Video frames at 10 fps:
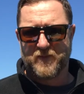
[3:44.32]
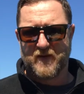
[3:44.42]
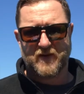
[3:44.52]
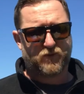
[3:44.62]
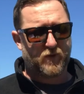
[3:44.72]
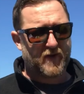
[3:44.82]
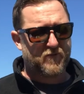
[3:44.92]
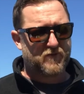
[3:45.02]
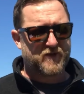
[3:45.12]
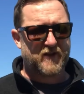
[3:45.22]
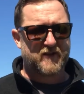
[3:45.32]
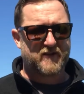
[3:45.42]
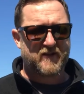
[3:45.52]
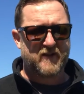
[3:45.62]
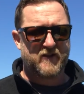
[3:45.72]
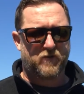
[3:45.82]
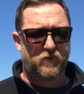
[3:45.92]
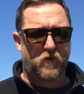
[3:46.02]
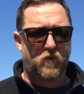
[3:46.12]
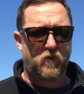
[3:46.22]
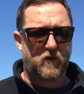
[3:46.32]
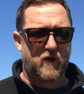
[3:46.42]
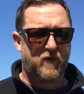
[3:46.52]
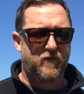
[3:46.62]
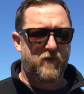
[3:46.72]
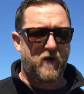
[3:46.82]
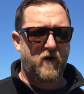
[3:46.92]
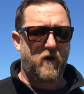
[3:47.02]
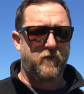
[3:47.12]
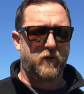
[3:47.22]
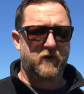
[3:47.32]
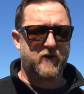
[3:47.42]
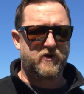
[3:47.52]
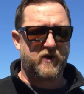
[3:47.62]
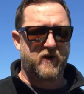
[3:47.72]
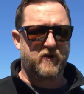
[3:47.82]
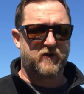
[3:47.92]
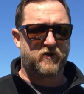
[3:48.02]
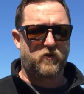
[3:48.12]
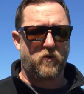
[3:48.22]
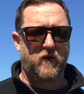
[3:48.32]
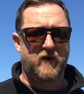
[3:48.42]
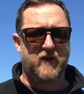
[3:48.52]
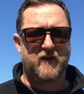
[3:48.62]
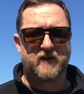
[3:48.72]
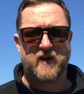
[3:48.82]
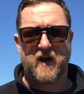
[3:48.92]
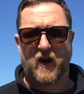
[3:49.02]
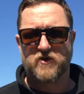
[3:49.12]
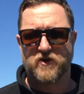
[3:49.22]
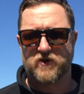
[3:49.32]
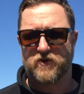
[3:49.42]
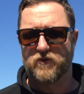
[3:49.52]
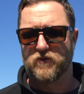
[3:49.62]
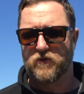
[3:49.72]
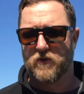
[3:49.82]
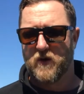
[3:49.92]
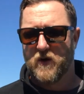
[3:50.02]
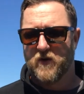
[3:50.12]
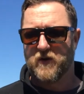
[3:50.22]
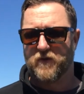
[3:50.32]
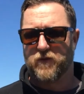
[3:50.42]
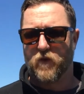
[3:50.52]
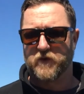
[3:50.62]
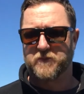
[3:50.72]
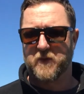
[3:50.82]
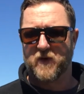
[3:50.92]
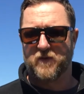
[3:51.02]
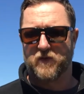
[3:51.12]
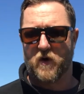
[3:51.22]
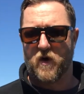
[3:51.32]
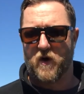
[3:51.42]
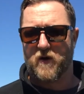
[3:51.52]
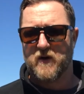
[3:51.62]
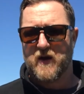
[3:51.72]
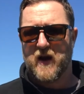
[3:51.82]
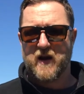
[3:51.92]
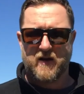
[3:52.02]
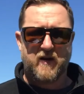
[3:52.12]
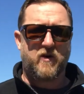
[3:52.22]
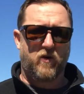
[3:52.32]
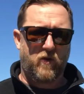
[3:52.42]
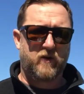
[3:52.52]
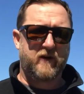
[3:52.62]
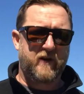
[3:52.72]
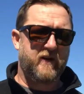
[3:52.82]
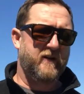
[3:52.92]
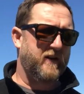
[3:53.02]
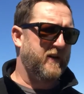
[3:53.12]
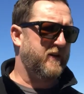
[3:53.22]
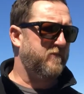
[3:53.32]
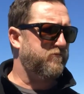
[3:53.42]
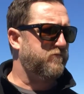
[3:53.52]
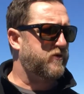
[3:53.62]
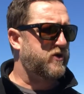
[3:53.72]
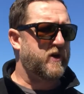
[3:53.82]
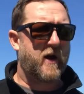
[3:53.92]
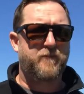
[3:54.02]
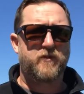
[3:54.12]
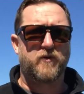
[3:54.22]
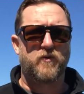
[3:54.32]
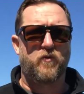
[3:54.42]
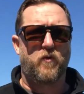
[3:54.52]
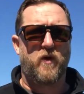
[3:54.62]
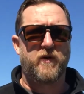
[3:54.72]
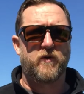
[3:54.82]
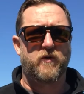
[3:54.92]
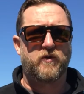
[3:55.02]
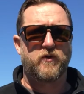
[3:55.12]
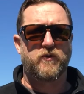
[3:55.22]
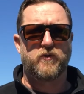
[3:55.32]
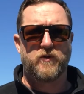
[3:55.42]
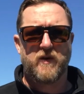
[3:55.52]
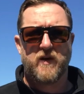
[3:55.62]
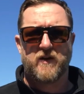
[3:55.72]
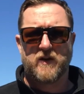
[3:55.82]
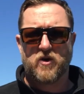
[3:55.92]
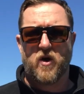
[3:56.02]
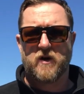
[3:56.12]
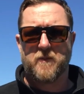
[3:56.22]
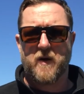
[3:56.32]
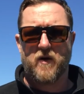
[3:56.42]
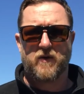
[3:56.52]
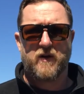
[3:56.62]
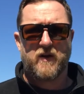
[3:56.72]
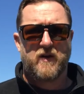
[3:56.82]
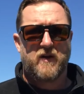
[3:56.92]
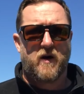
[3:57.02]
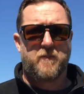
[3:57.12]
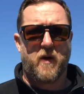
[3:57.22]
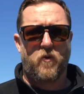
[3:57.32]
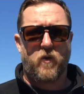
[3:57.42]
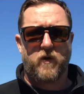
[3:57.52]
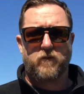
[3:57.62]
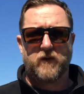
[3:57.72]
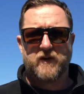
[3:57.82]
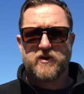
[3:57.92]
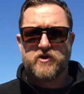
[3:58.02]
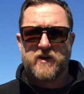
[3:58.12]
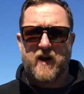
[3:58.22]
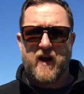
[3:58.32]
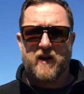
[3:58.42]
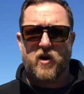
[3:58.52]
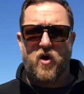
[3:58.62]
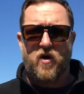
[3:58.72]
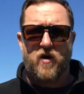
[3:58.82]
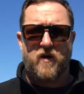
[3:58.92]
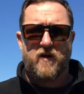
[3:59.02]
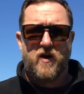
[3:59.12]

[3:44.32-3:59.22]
it's really interesting to see the role of religion in the story in connection to the enforcement of law. And early in chapter 1 or 2, they talk about where religion and law